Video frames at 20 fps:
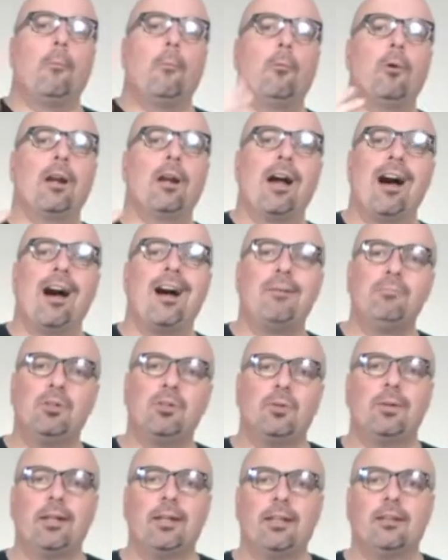when I'm
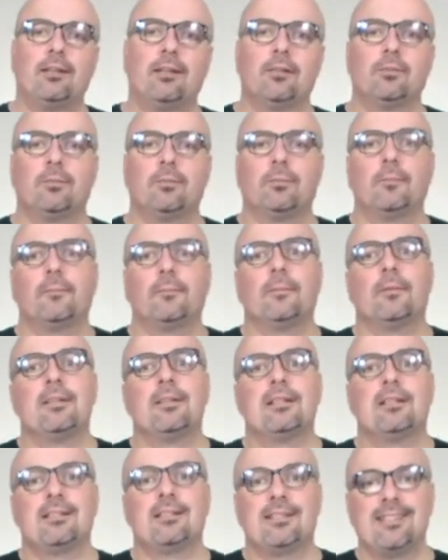doing the
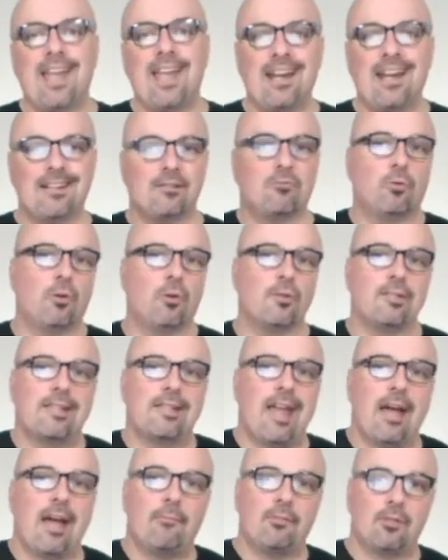status quo
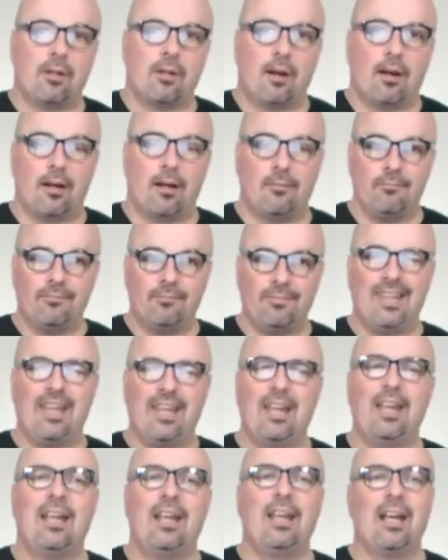snapshot,
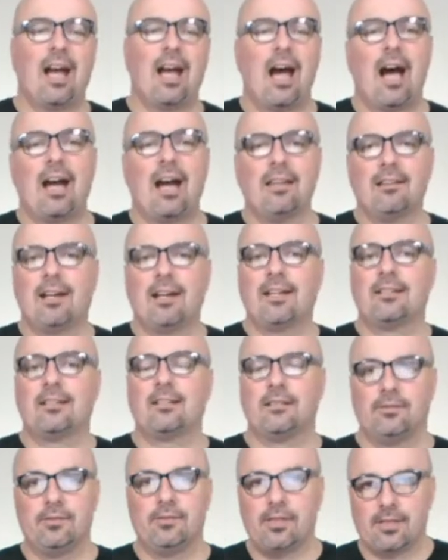I like
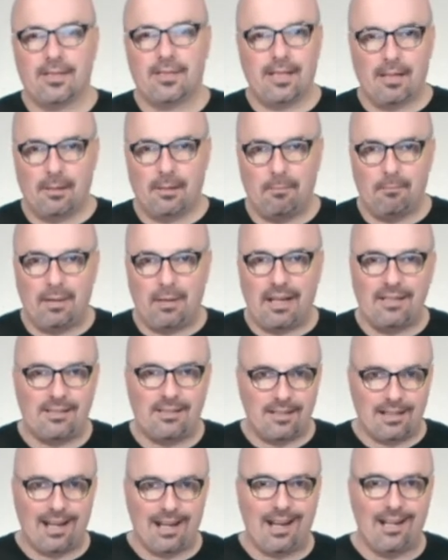to just get a
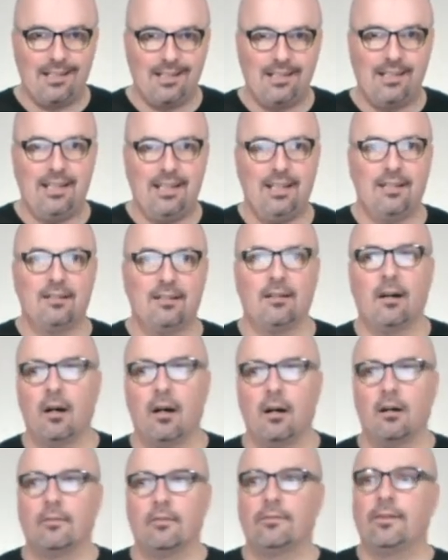basic idea
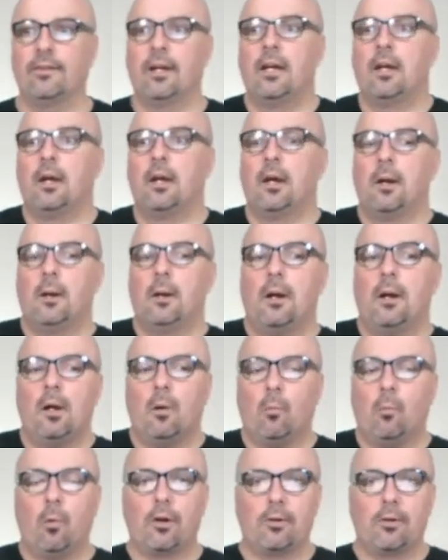of
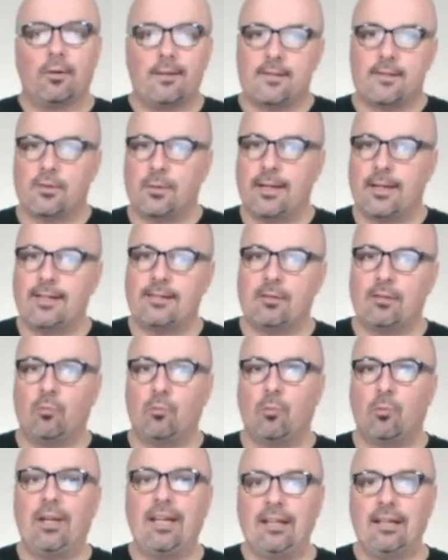what are the strengths and
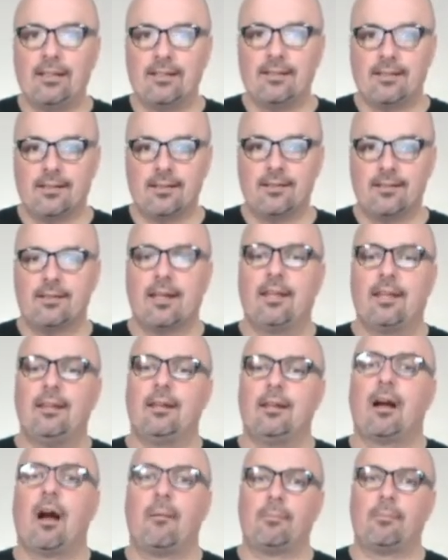weaknesses and the
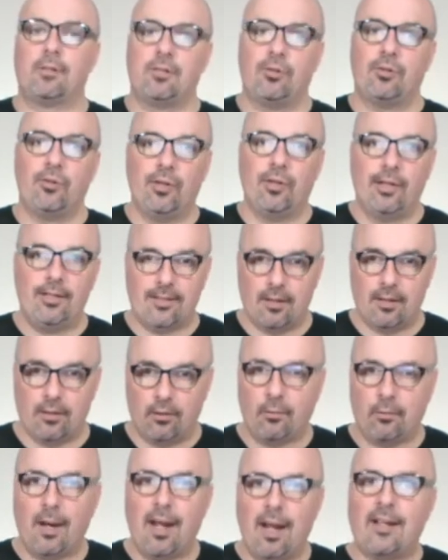opportunities and
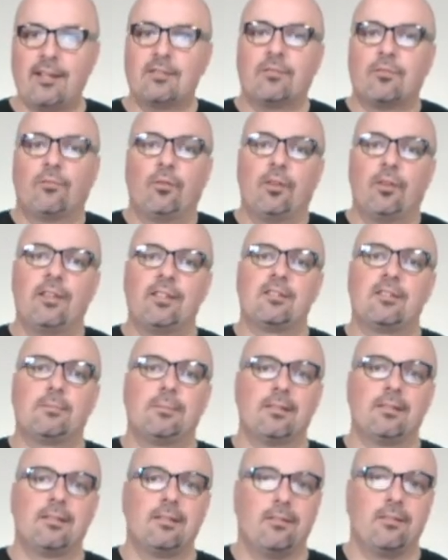threats for this
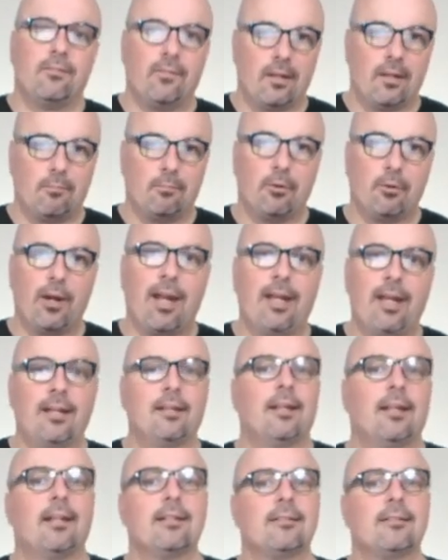specific brand.
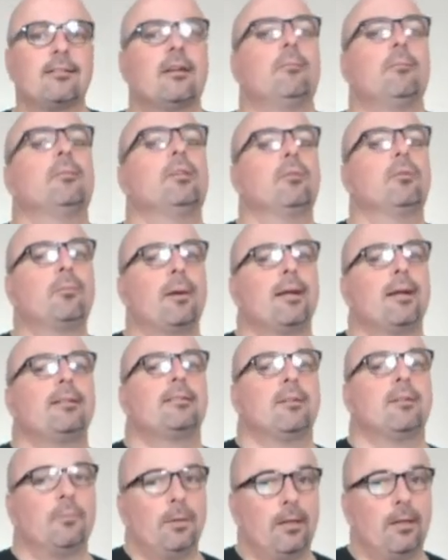And some of the ways
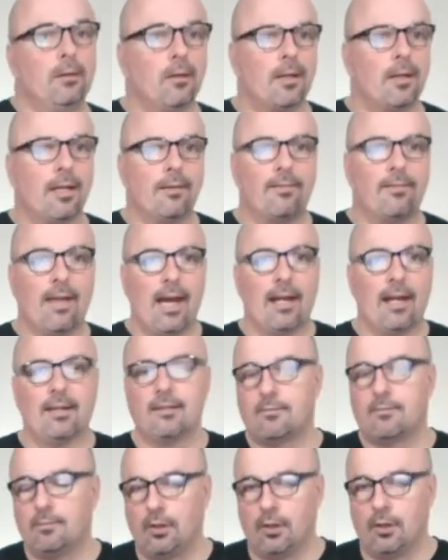that we look at that
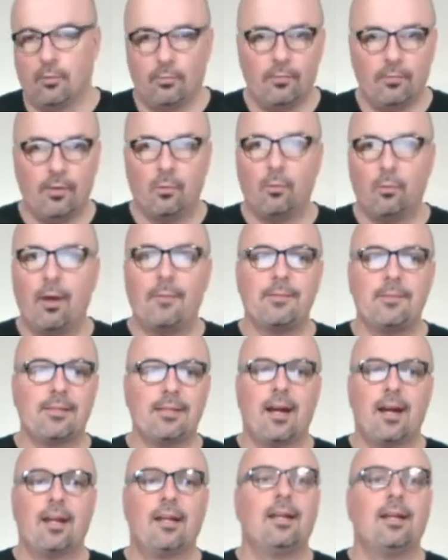is, you know, the
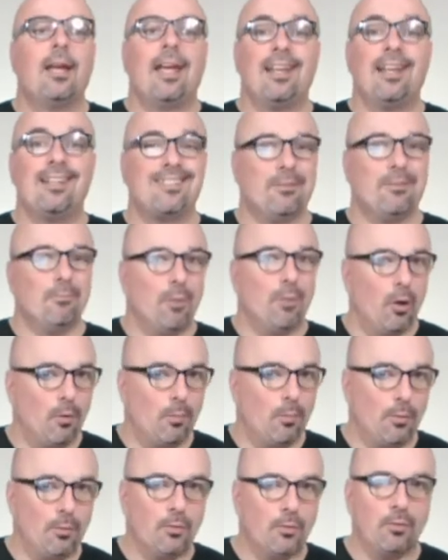website, is it
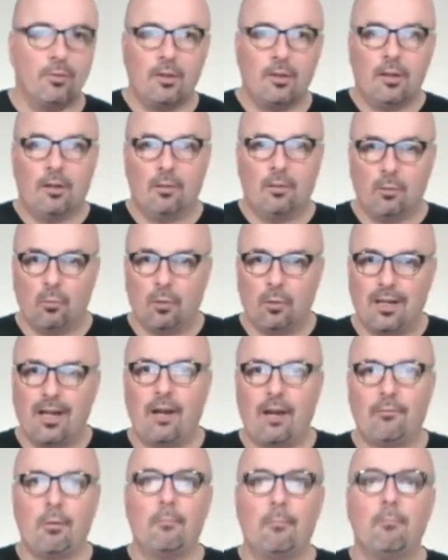mobile? You know, what kind
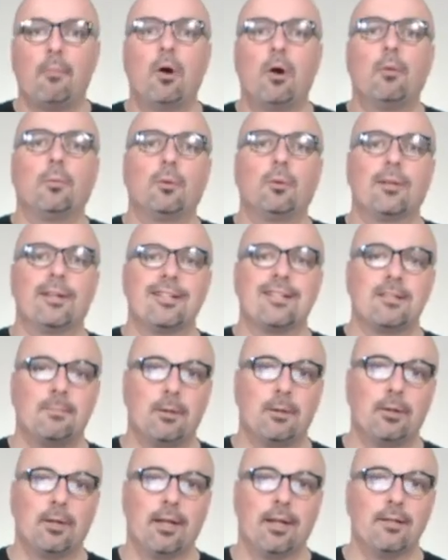of a mobile
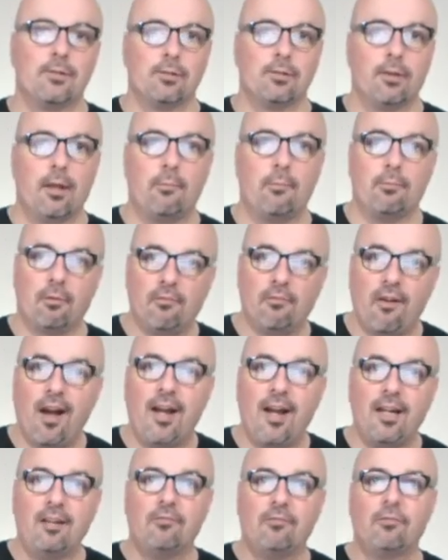experience are they
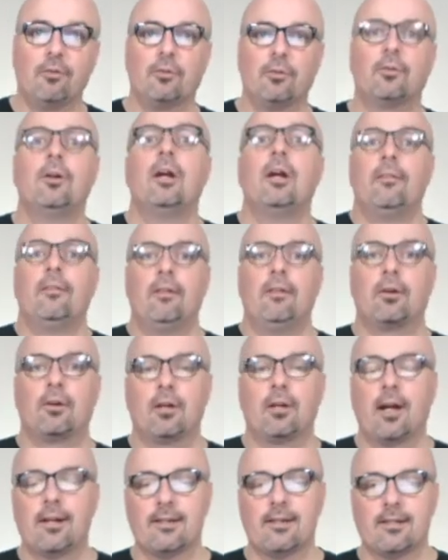providing for their
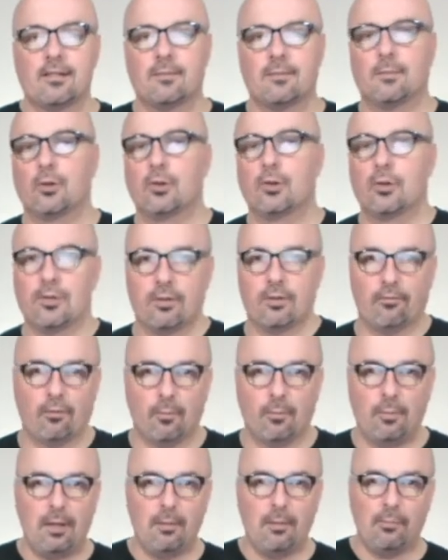customers or for
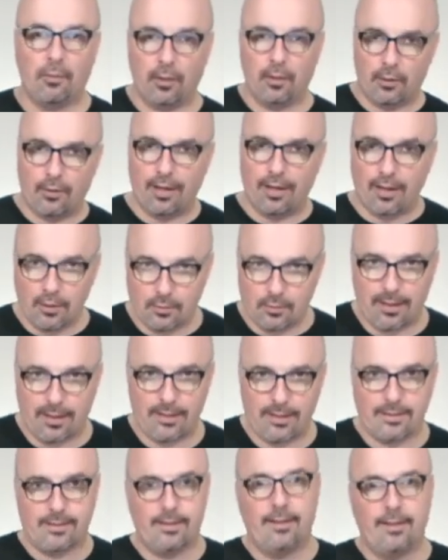people that are
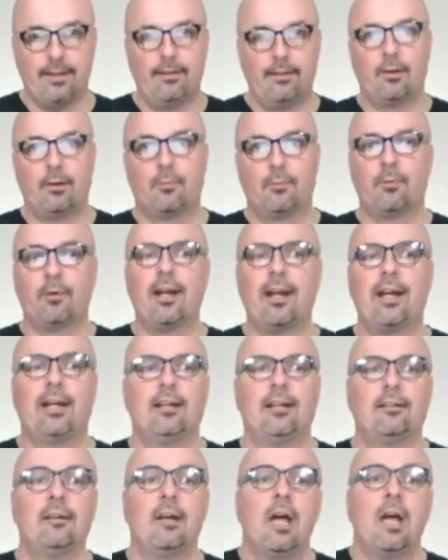interested in their brand?